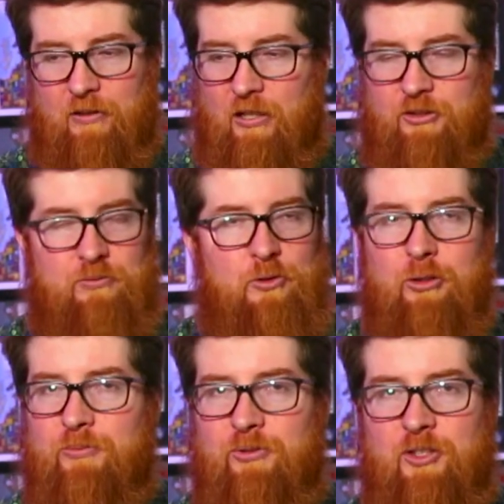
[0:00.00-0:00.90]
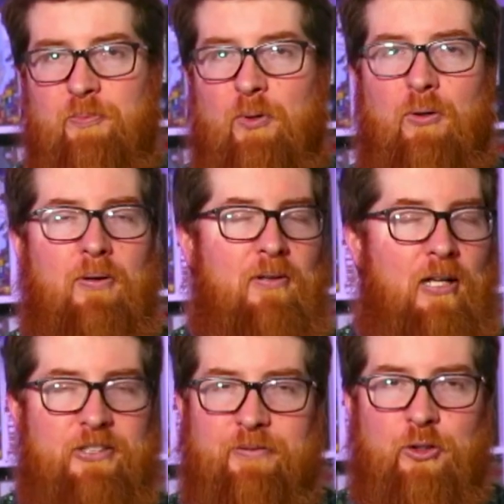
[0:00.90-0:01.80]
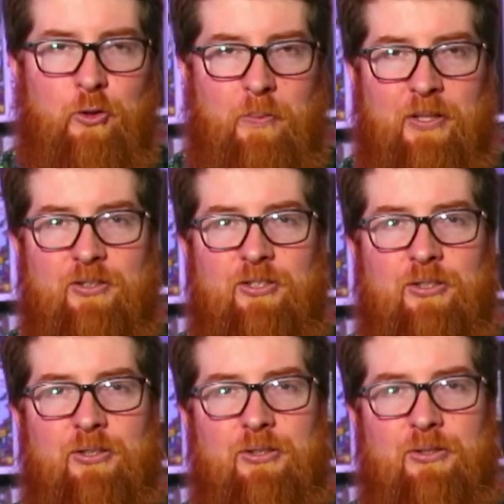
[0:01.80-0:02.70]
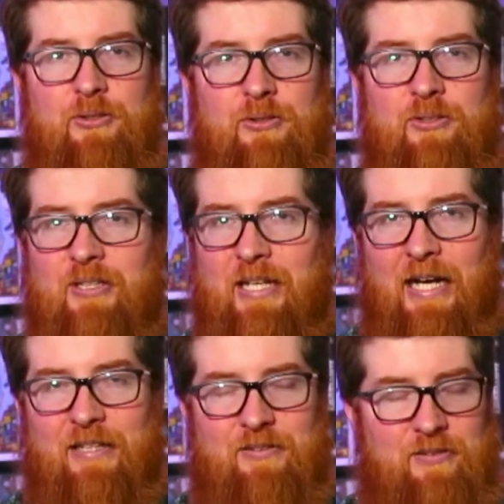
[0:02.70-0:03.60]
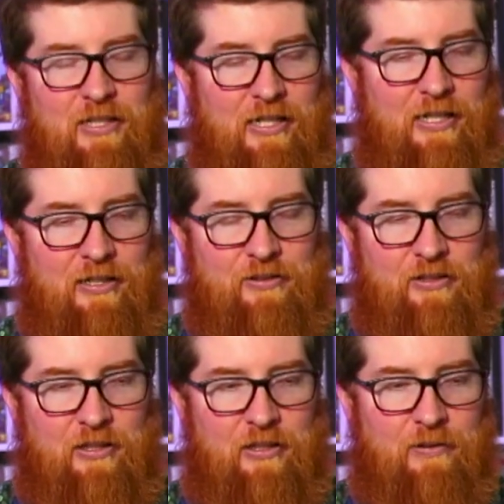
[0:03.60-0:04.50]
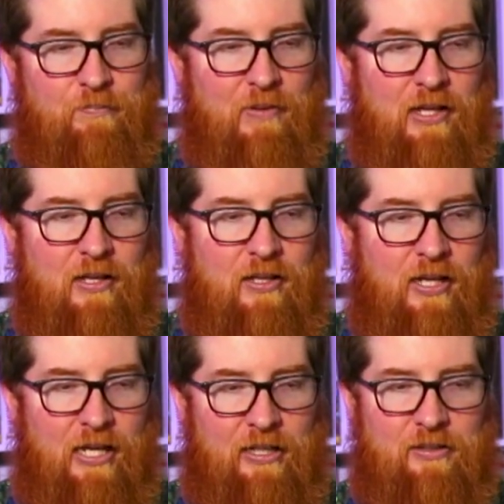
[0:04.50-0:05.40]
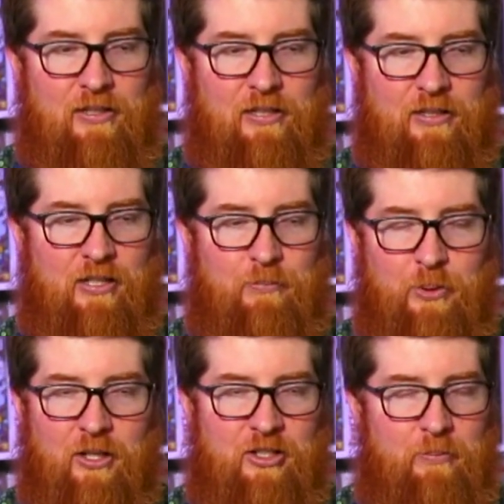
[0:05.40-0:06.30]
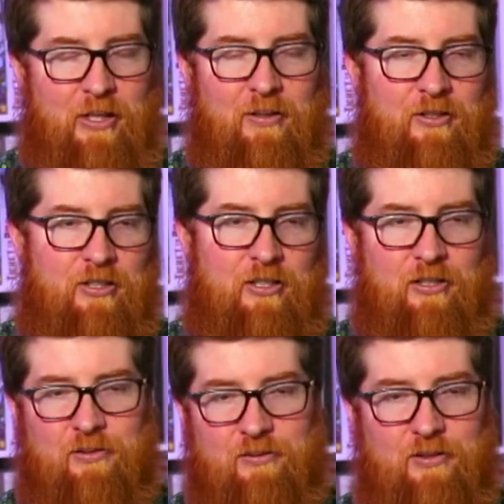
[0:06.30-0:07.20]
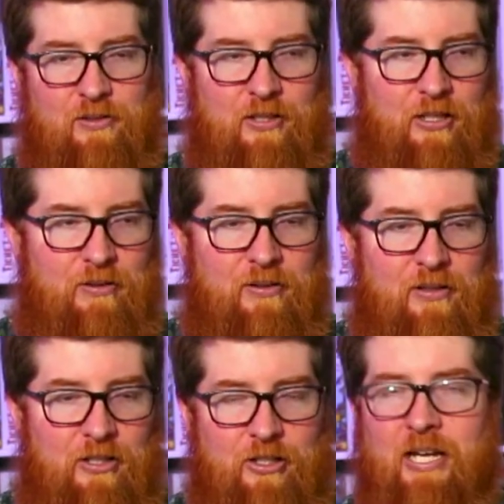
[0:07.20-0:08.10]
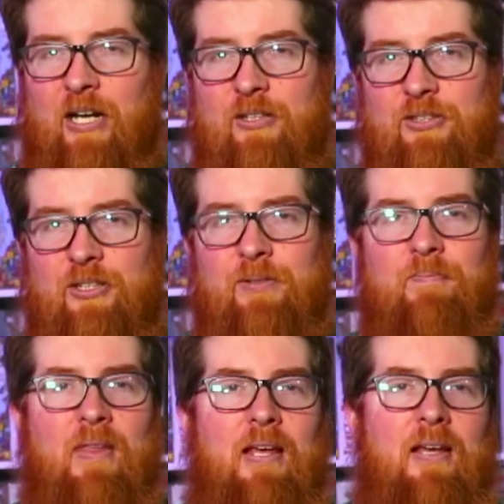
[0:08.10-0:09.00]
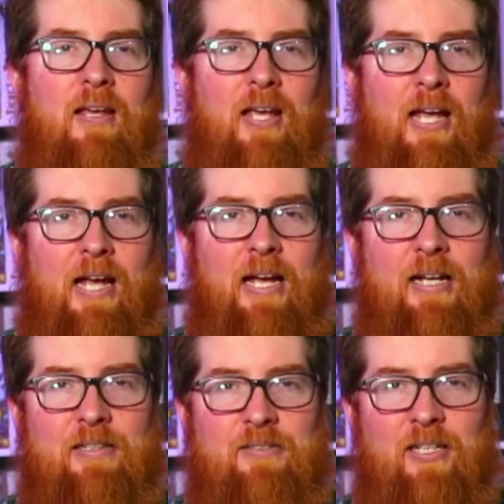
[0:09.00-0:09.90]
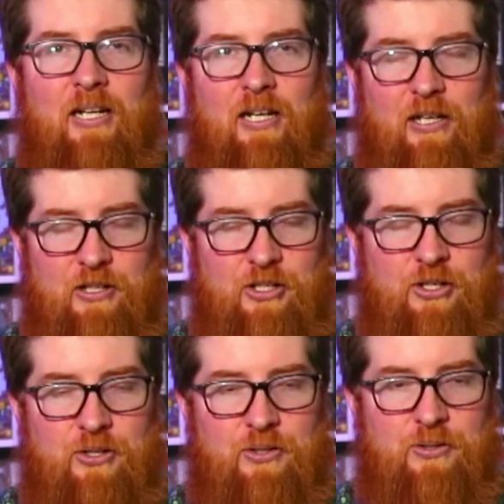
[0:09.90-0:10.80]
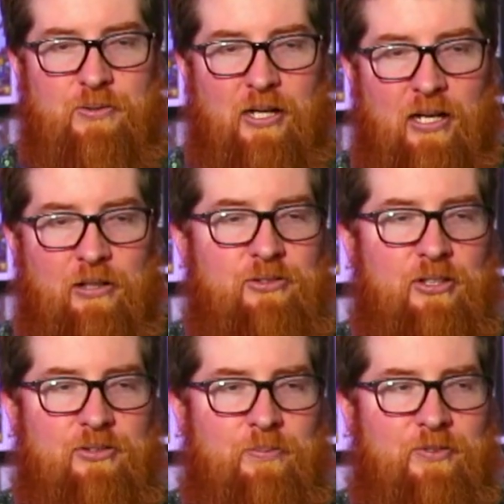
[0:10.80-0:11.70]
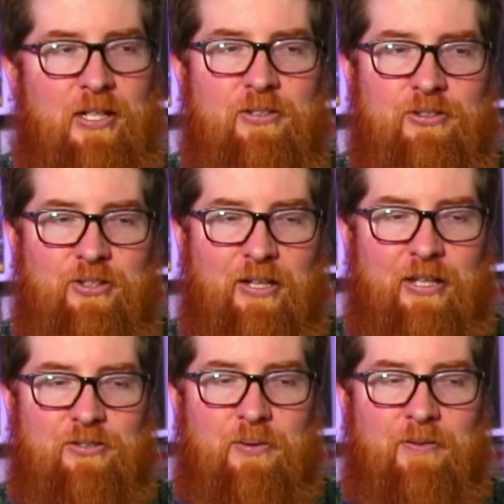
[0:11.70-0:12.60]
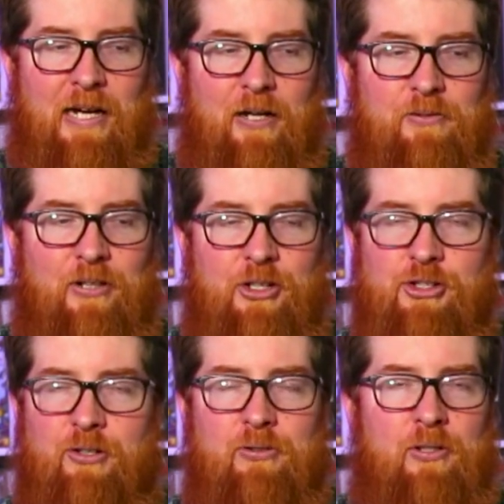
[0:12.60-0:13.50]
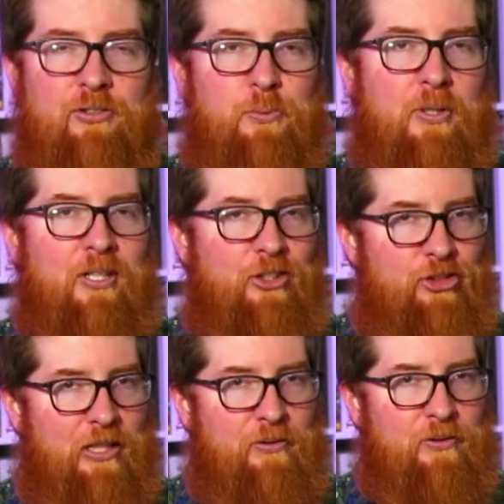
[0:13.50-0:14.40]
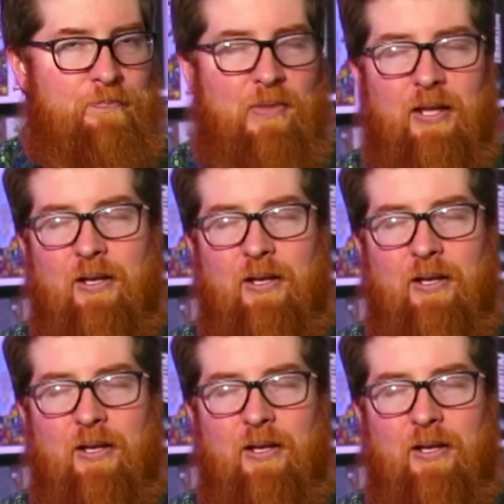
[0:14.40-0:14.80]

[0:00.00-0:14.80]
lots of rooms to explore, lots of equipment to get, and put on your character. And it also does some very interesting things with how dungeon crawls work in general.